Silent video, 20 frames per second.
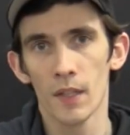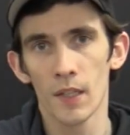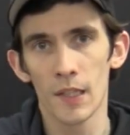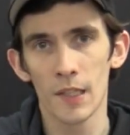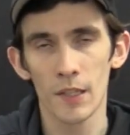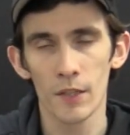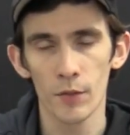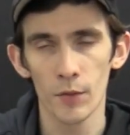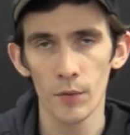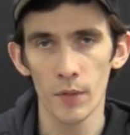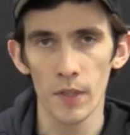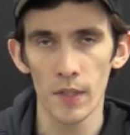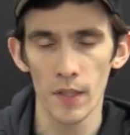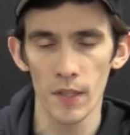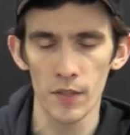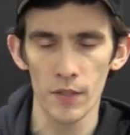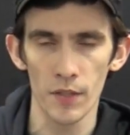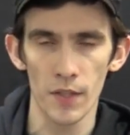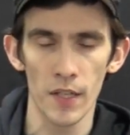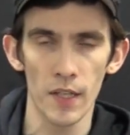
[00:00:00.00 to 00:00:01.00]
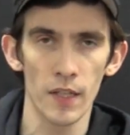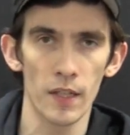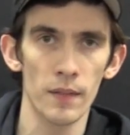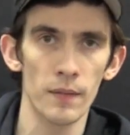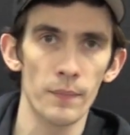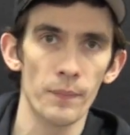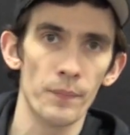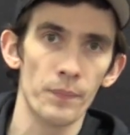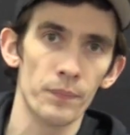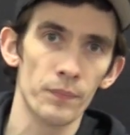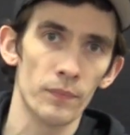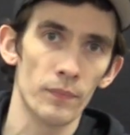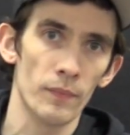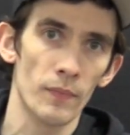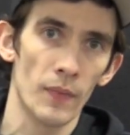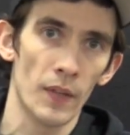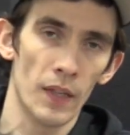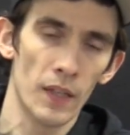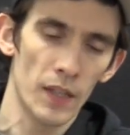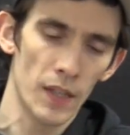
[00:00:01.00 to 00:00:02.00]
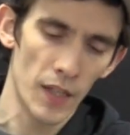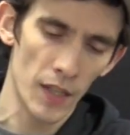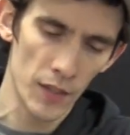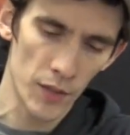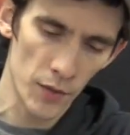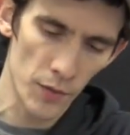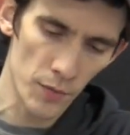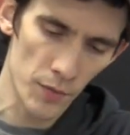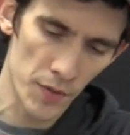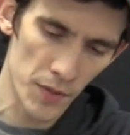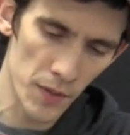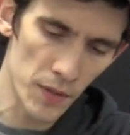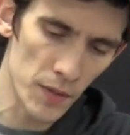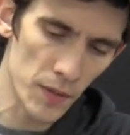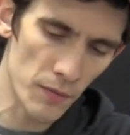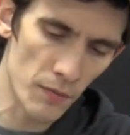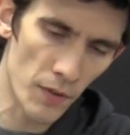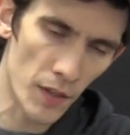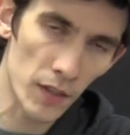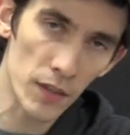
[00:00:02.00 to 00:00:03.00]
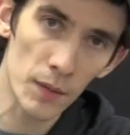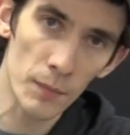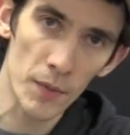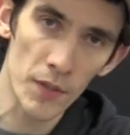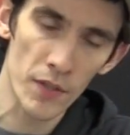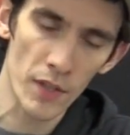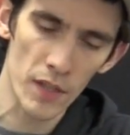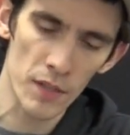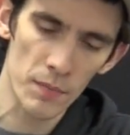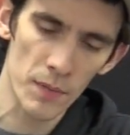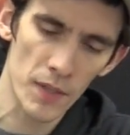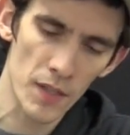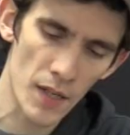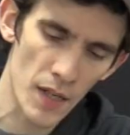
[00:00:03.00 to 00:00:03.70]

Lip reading: included in your kit and use the volume adjustment